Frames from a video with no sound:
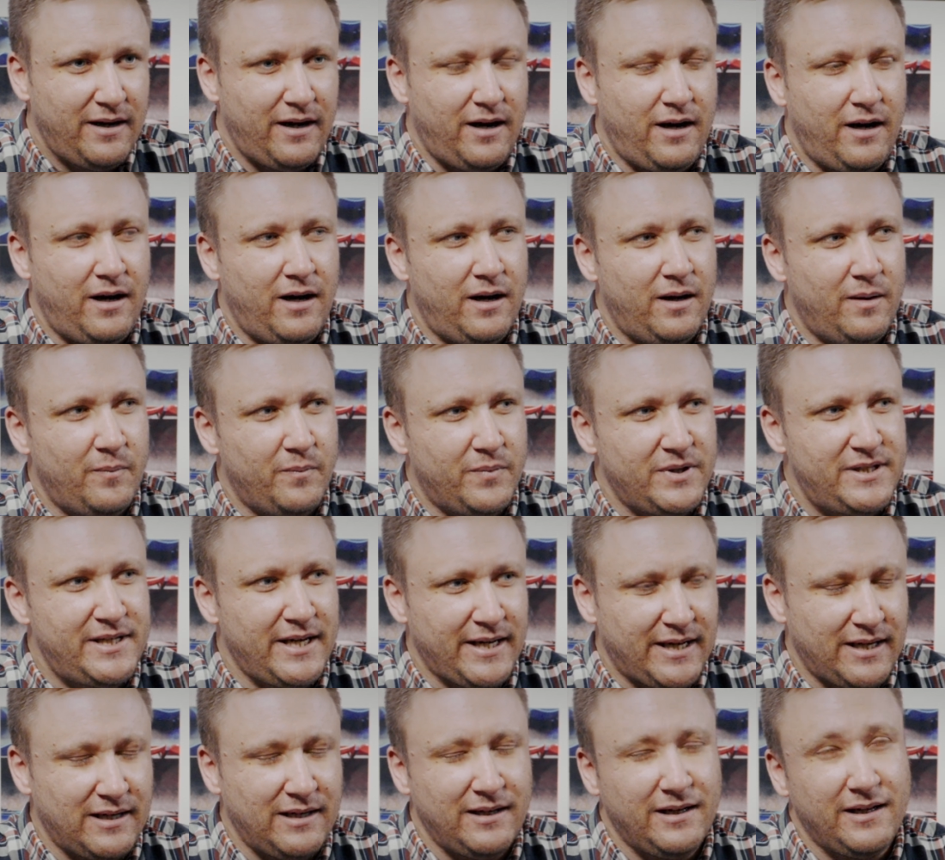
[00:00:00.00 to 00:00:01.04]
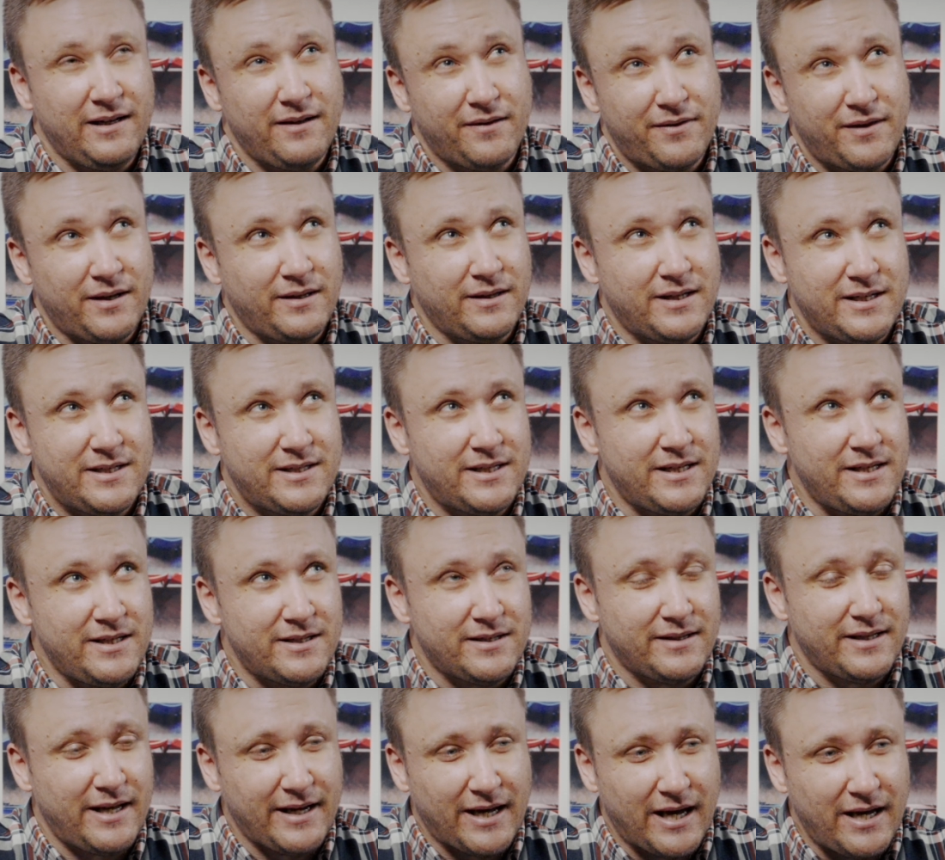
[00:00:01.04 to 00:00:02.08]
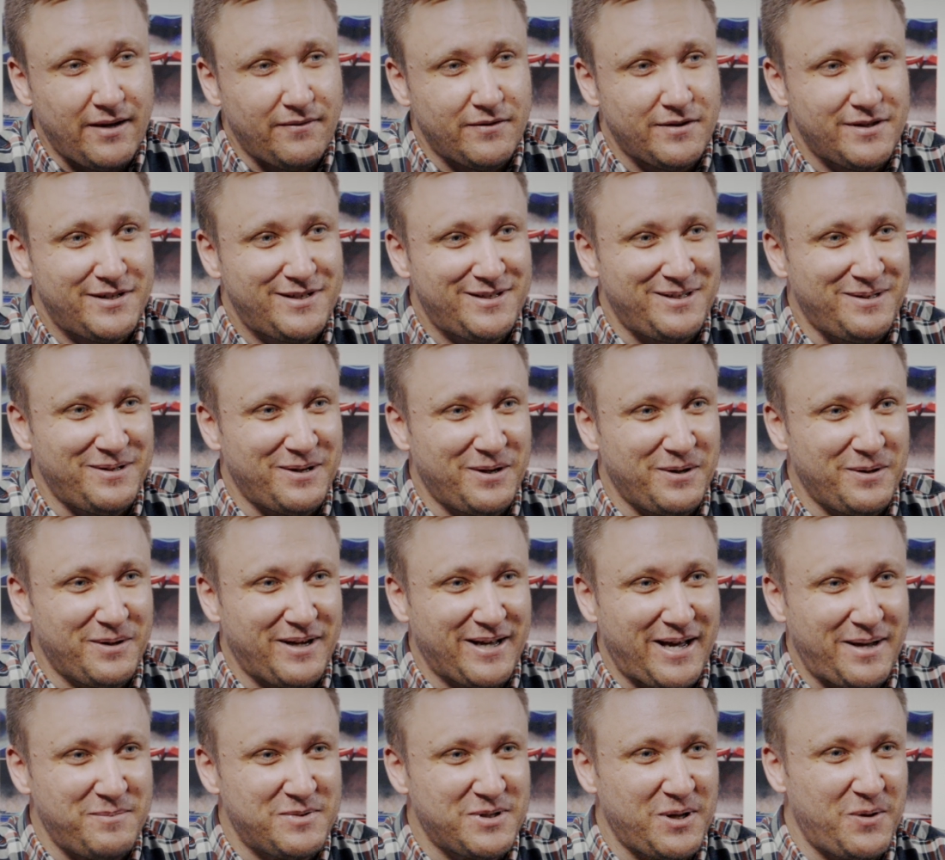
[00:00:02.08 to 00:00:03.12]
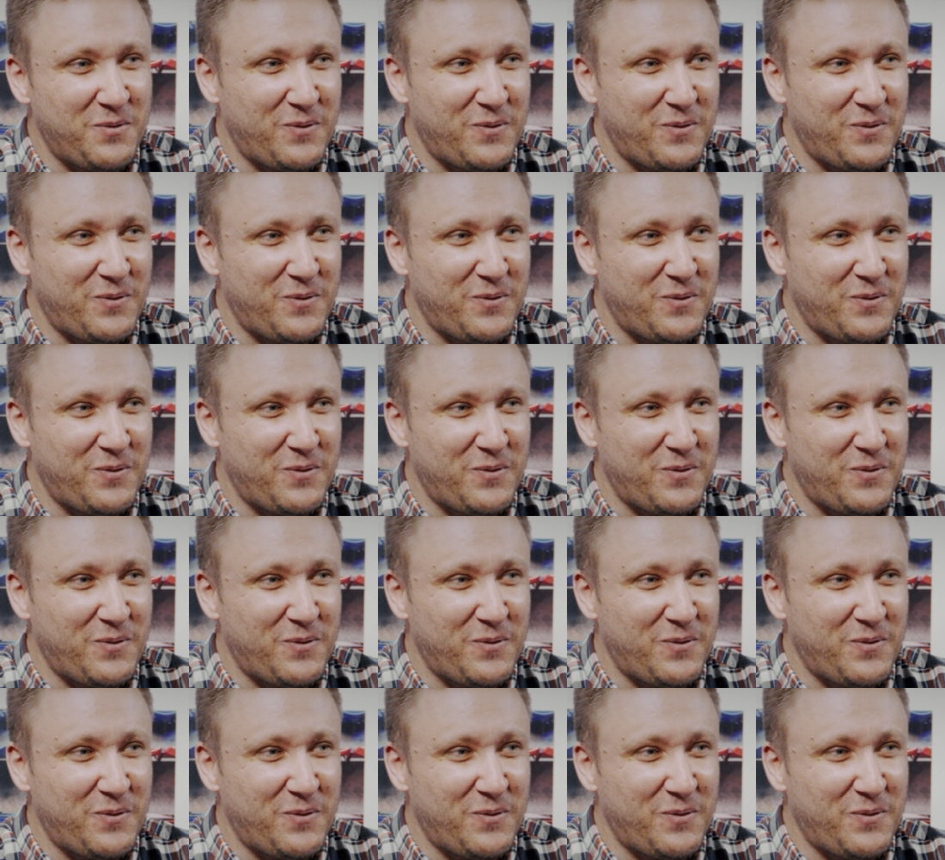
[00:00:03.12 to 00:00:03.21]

Particularly, I think this season they gave us games